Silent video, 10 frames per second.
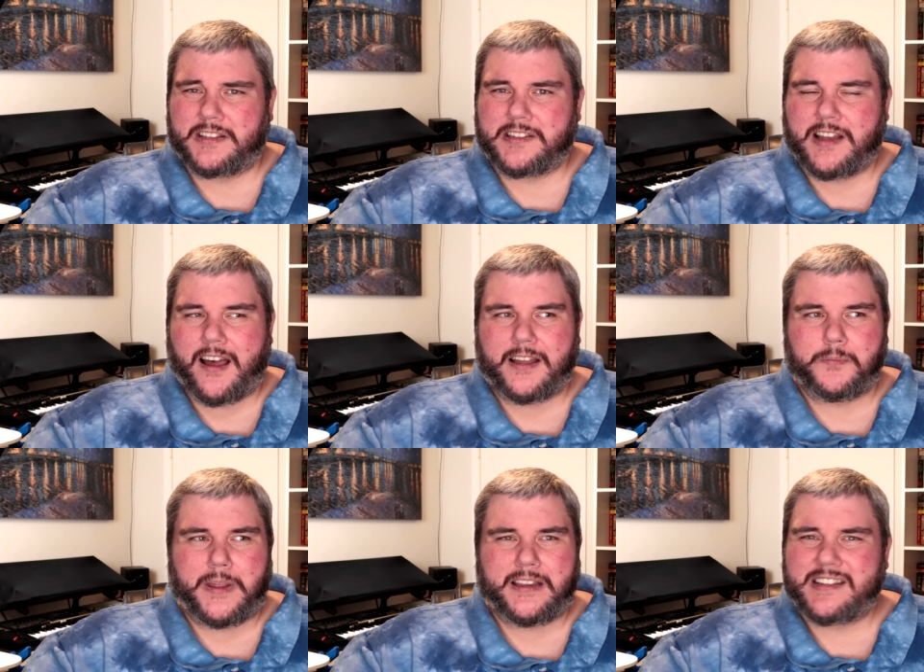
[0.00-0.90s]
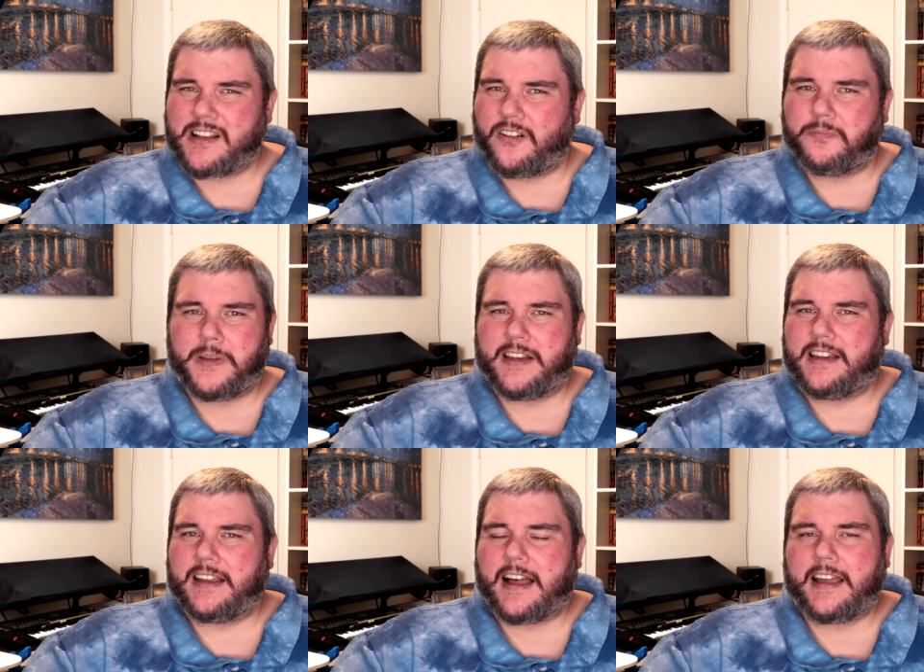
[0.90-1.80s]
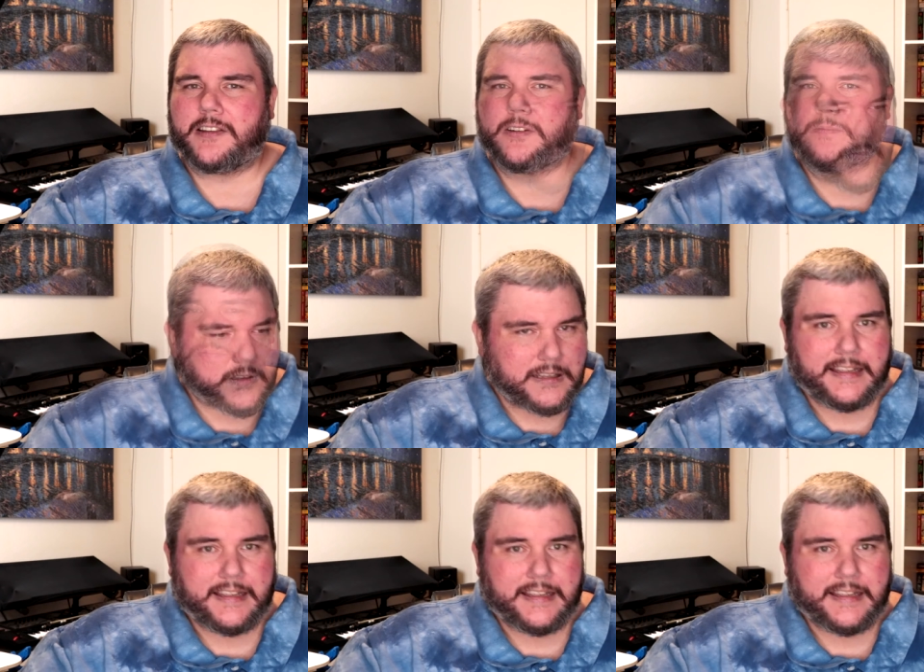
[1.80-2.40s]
It's not being self pitying either